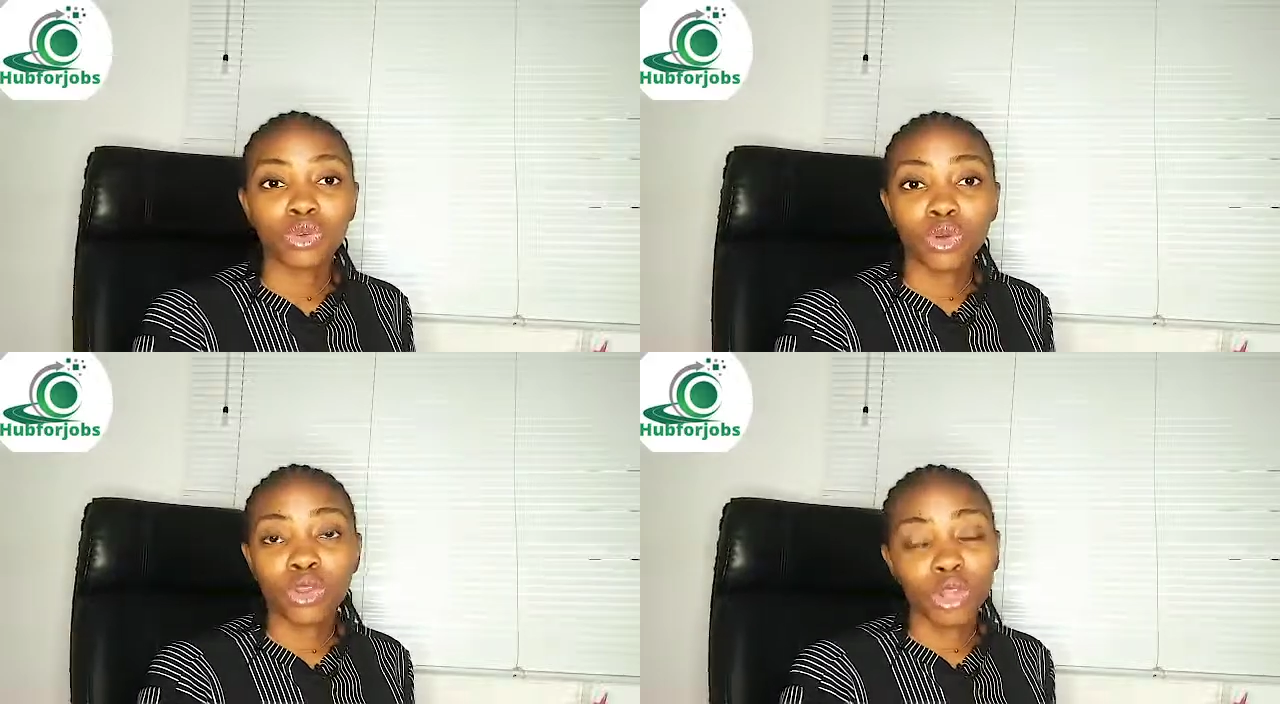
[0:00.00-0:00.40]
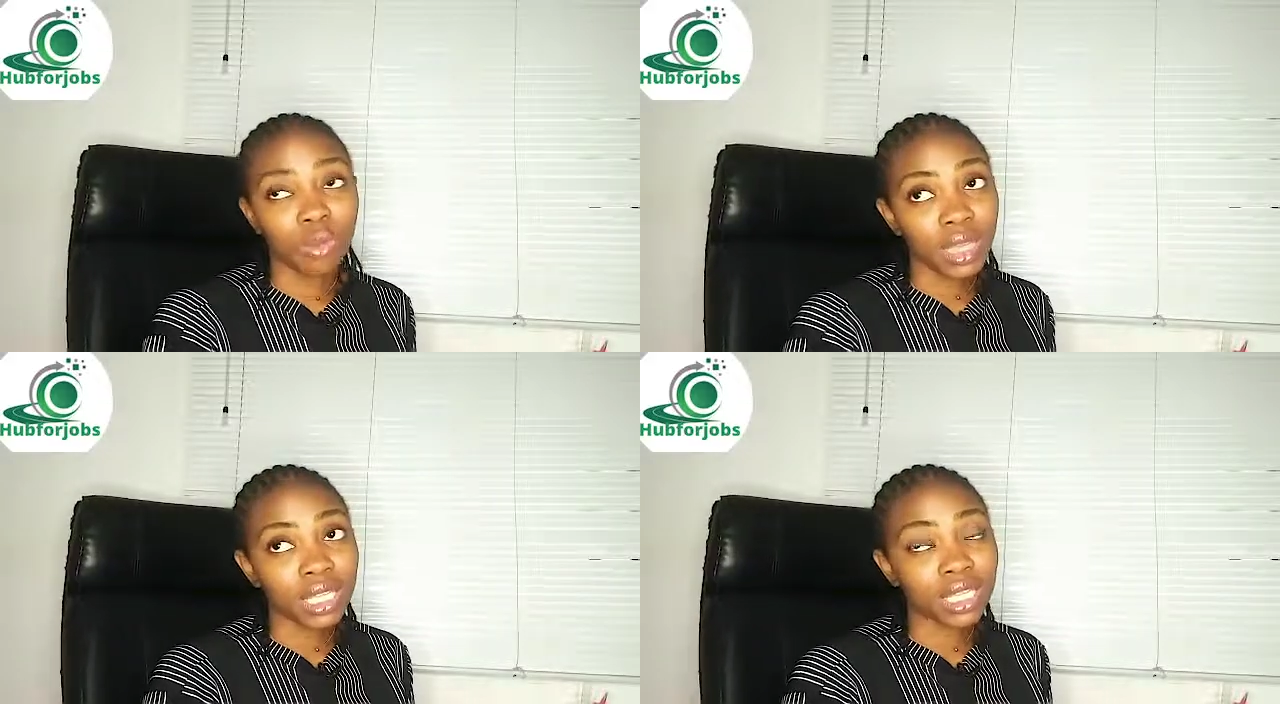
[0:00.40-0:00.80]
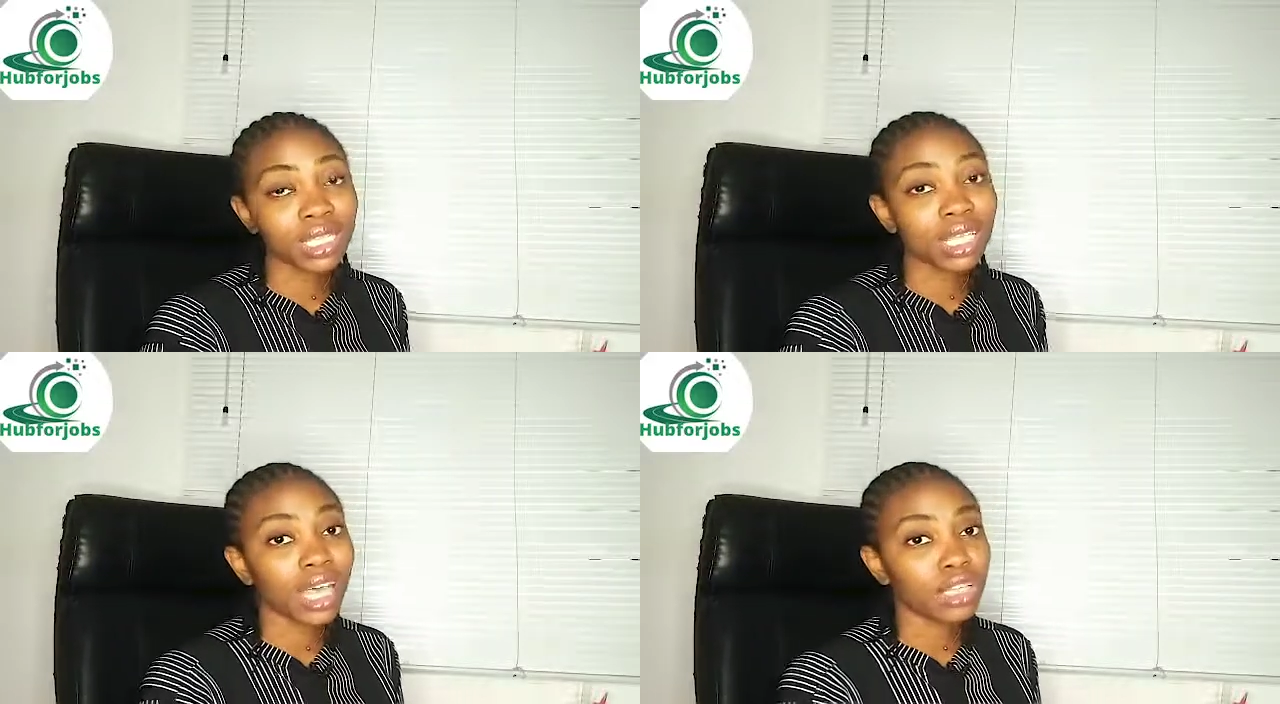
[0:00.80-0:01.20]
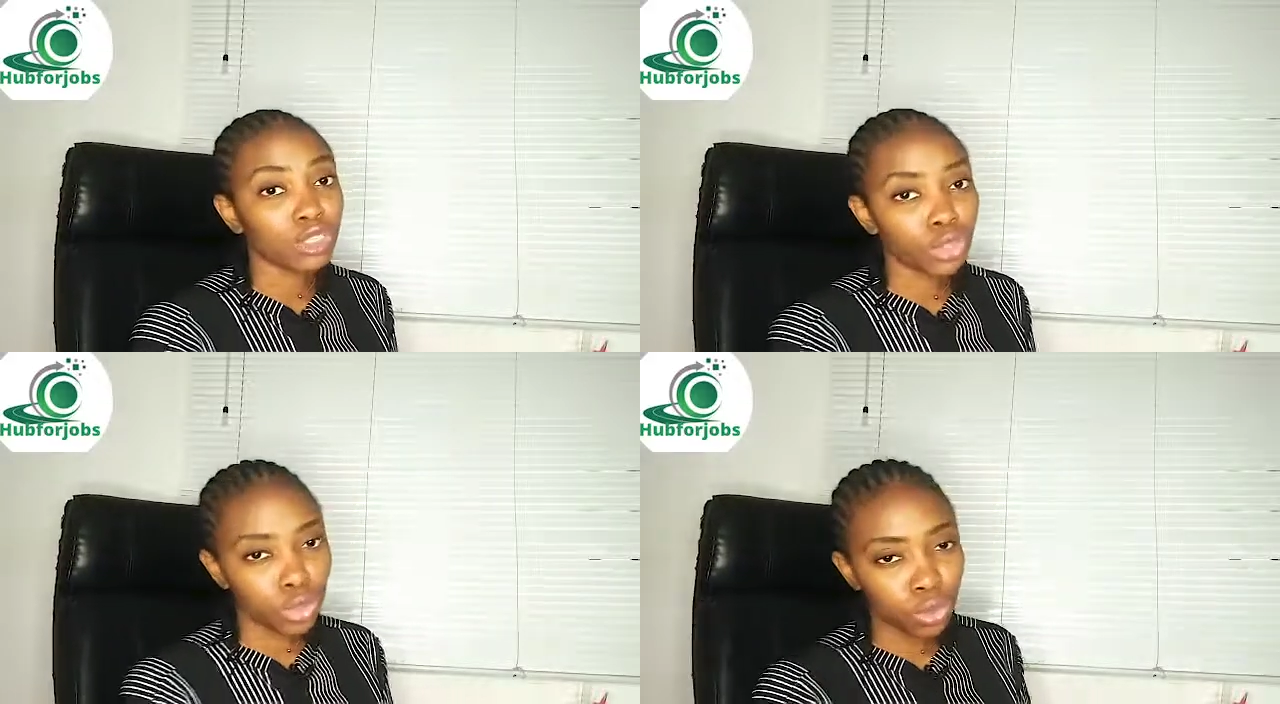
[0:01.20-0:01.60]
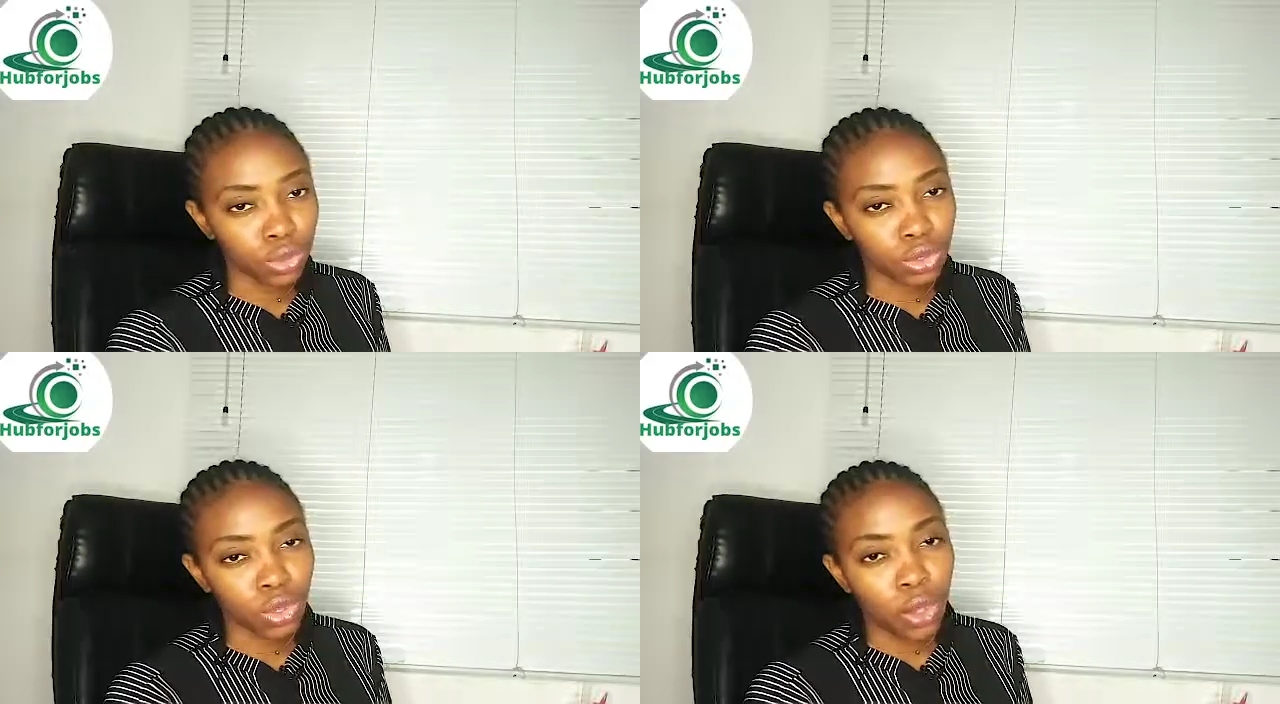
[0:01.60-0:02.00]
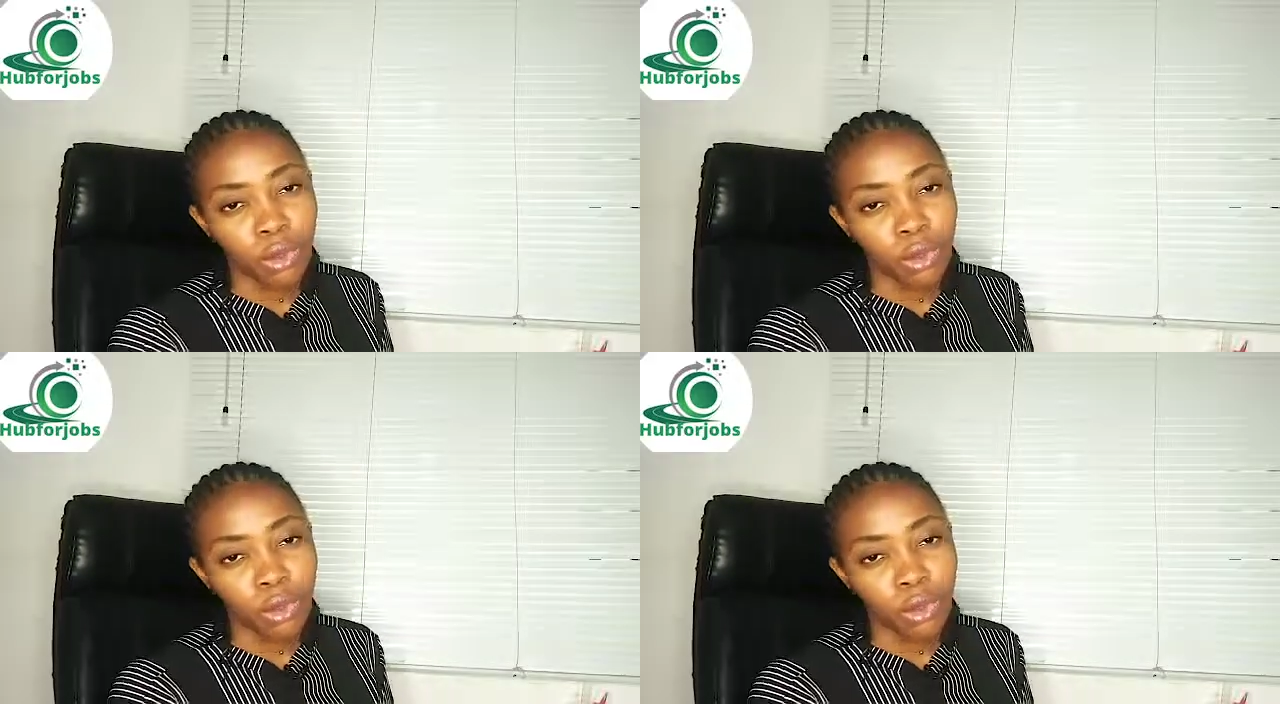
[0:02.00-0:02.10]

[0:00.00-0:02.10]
your recommenders can use.